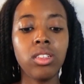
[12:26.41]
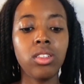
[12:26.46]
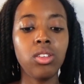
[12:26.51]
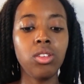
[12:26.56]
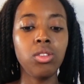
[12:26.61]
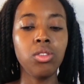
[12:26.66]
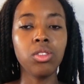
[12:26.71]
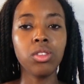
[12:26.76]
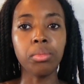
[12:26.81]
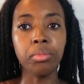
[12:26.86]

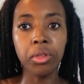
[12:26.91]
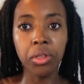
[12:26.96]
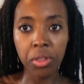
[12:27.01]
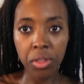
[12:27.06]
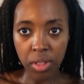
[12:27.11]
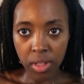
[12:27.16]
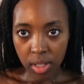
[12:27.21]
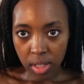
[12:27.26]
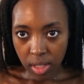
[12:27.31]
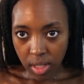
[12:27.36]
to
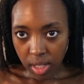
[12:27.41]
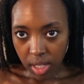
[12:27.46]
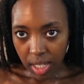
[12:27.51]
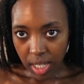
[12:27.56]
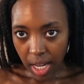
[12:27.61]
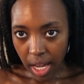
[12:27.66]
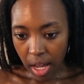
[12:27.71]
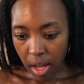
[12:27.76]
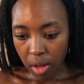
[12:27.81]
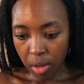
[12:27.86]
smoothen
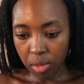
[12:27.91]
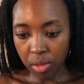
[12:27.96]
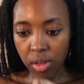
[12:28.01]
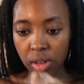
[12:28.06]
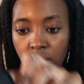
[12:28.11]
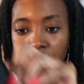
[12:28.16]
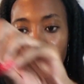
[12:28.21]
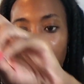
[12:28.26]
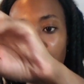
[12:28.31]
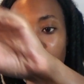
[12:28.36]

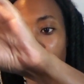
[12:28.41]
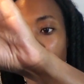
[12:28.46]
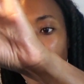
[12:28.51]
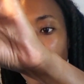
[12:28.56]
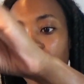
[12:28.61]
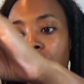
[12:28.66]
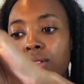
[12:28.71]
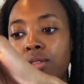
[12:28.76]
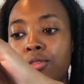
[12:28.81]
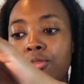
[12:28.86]
down the